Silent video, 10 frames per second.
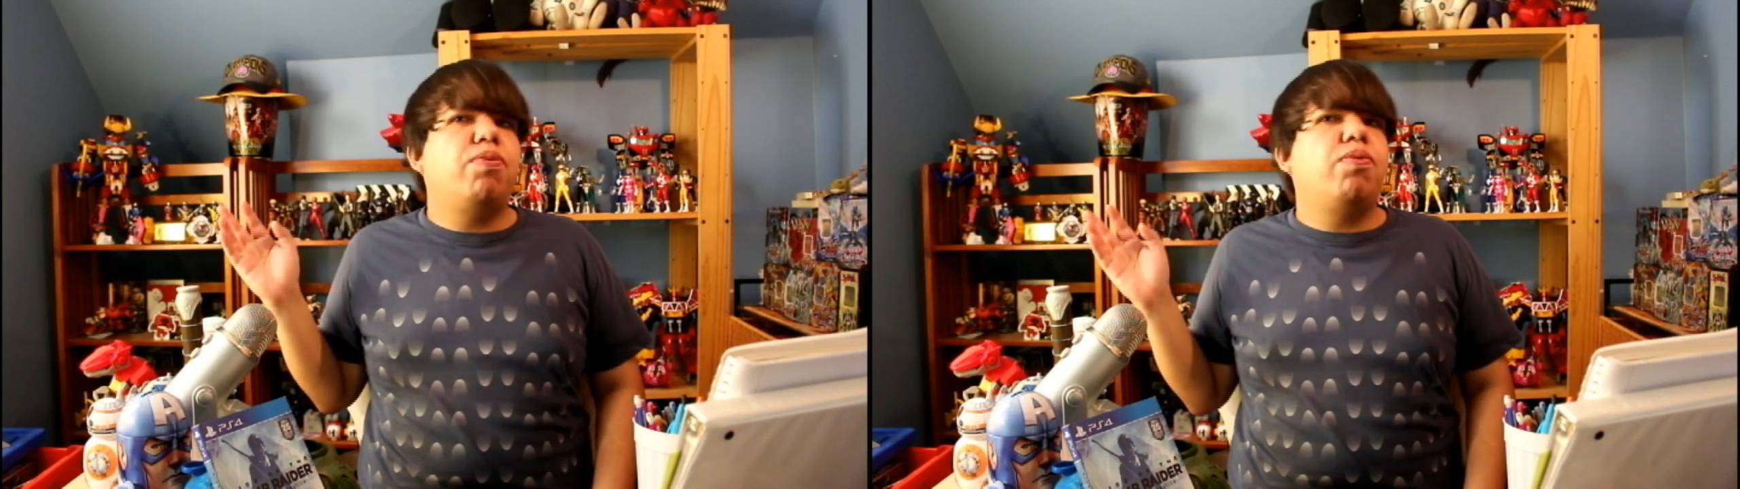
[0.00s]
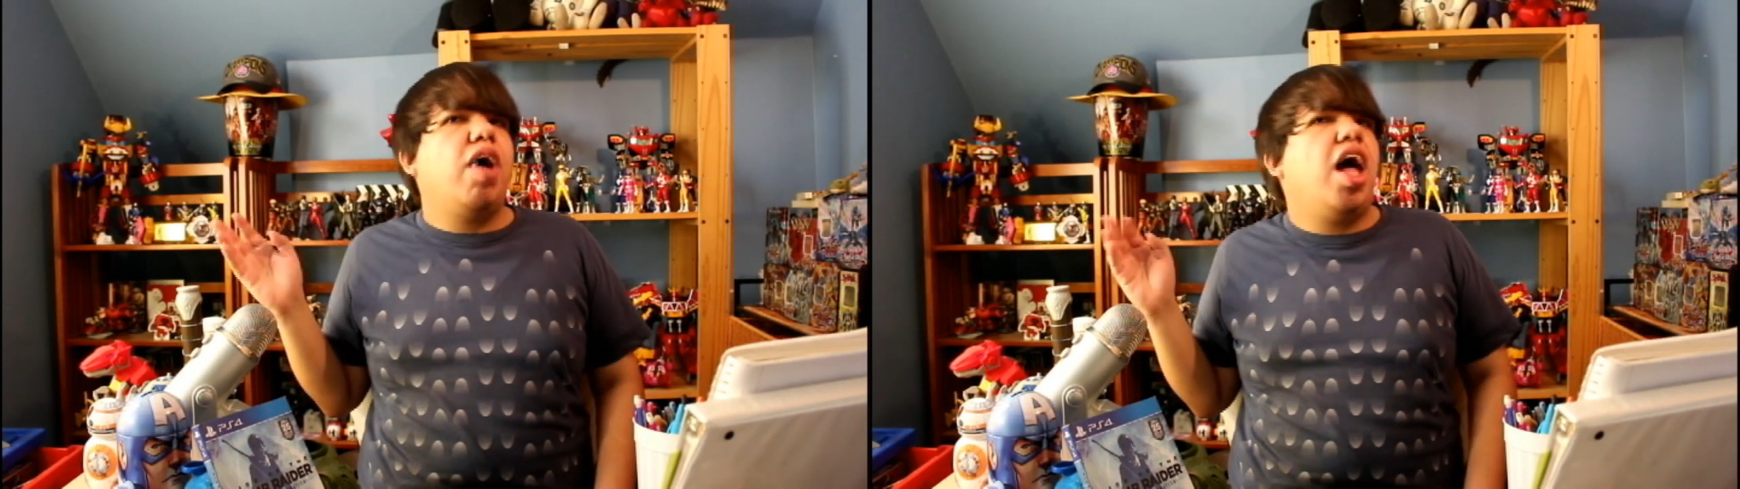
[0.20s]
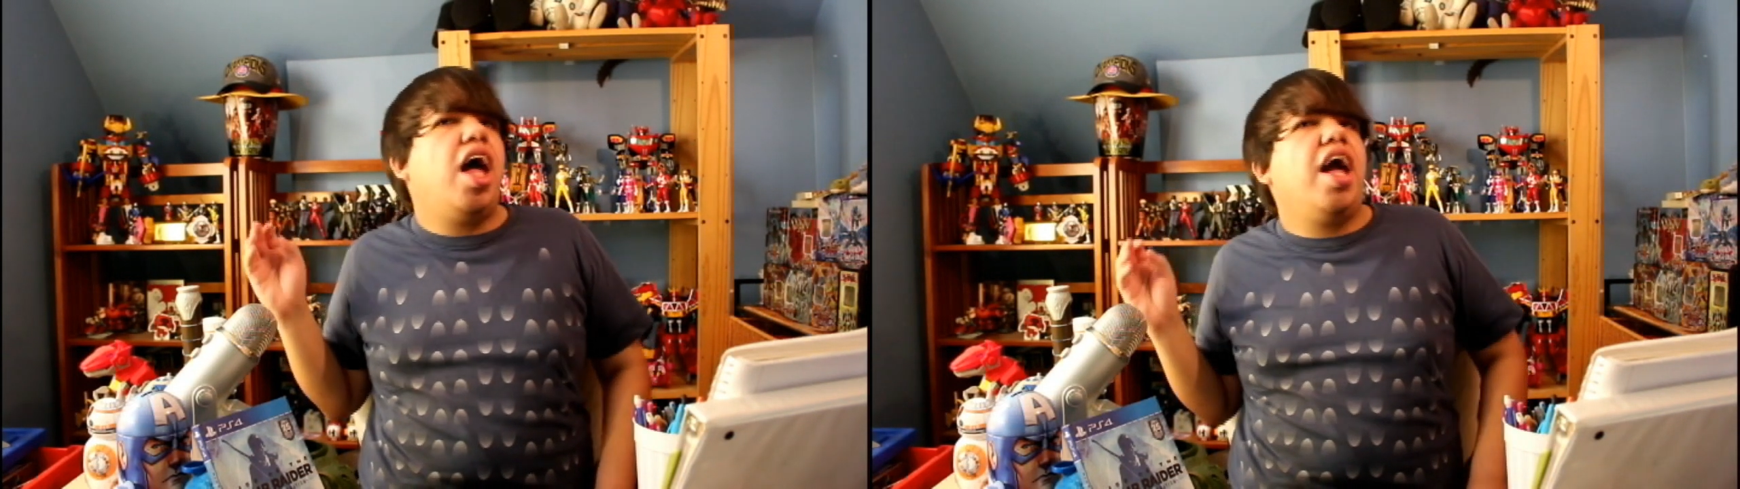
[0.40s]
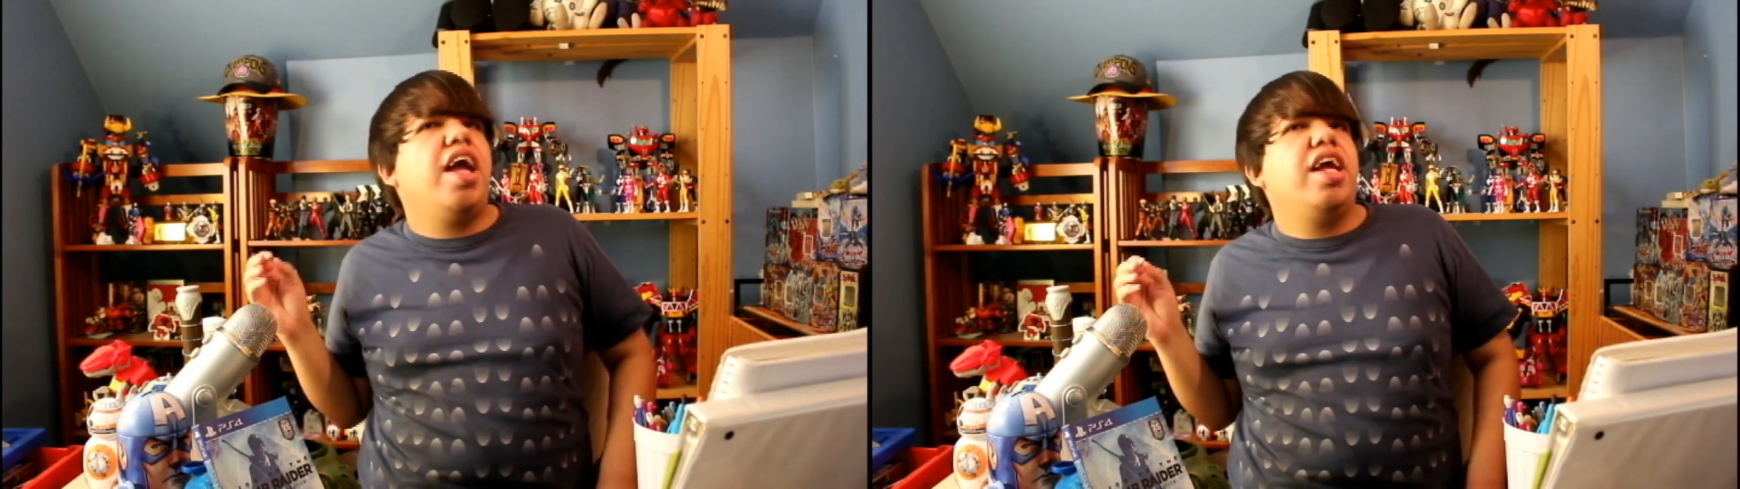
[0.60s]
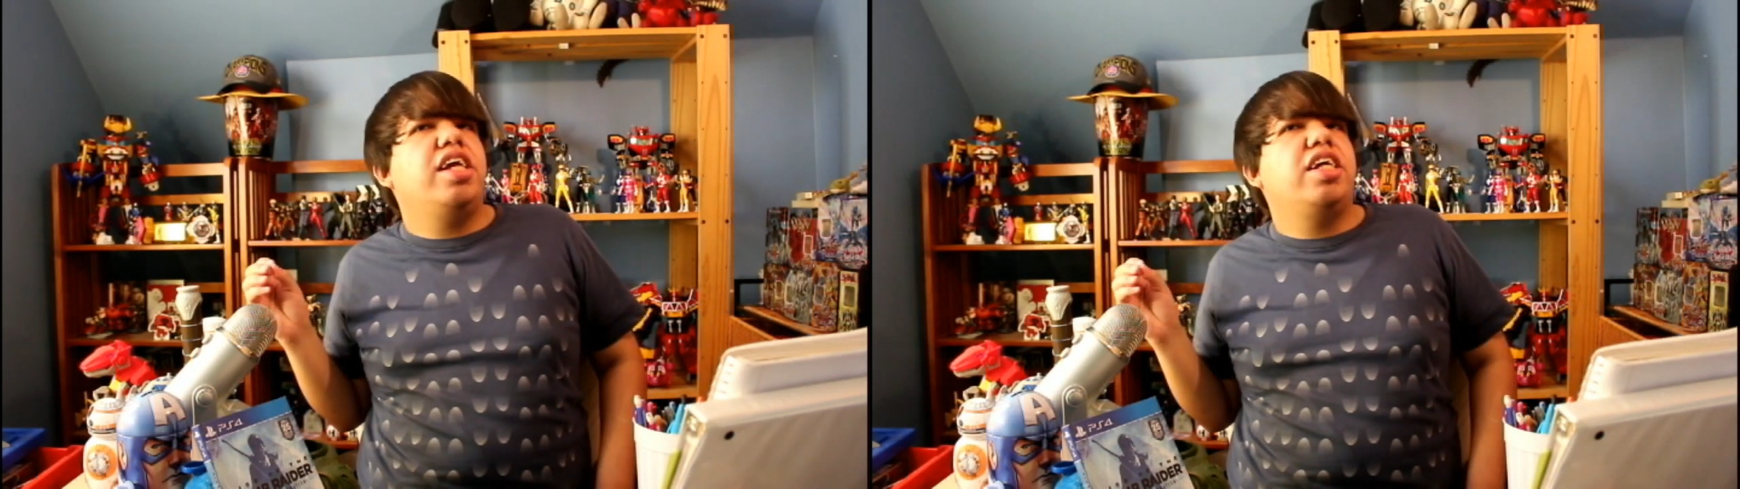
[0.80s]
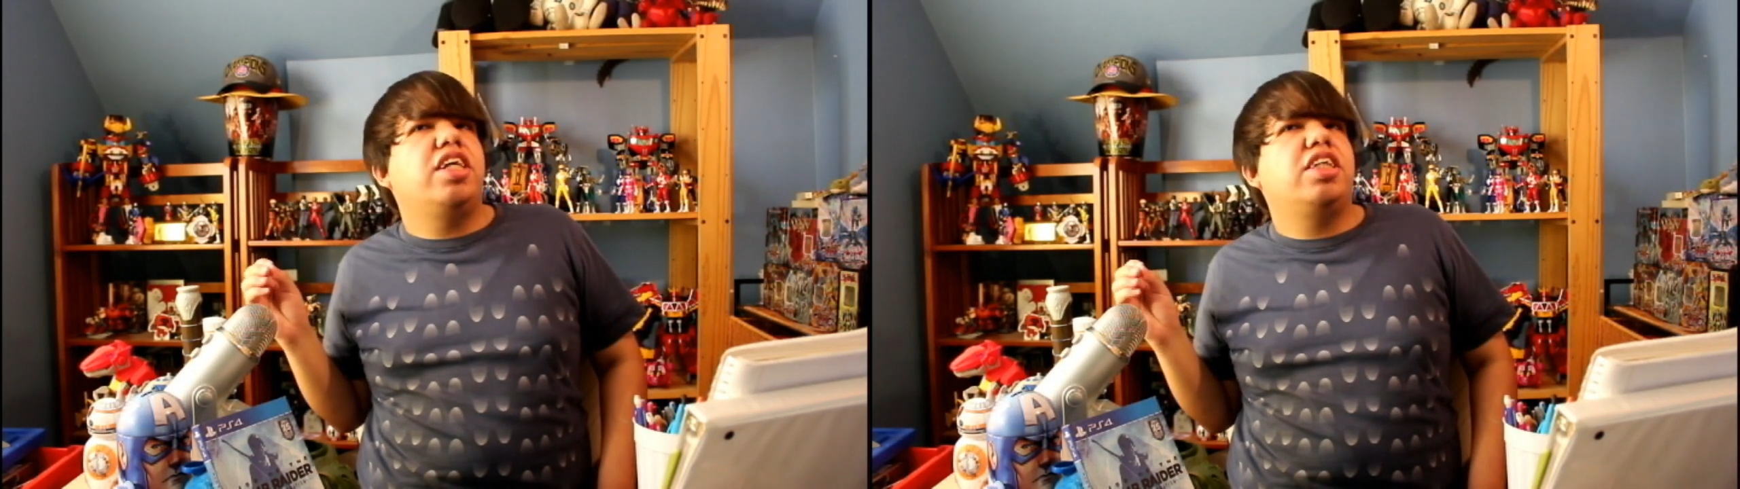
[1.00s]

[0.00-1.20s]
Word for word: why